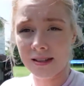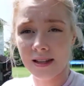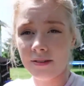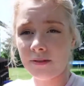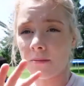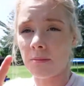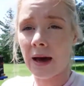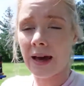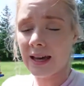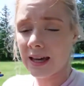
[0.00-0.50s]
Even
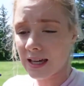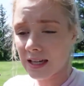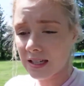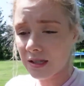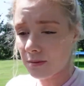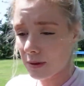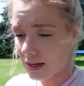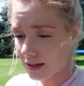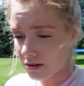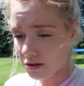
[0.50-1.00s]
my kids,
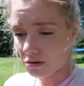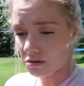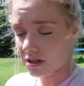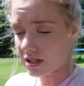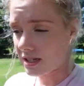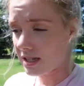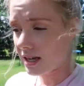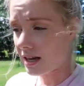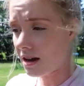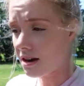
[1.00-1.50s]
being as old
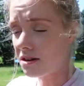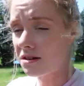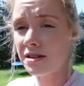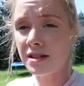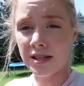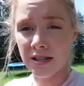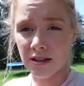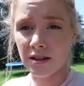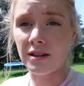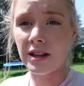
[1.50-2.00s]
as they are,
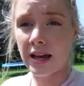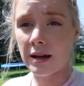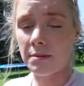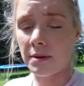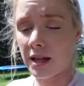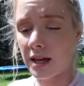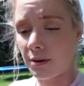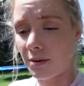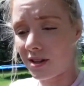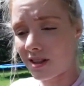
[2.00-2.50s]
still like
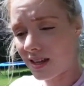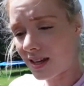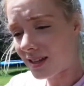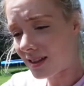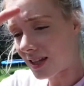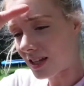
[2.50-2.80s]
playing with it.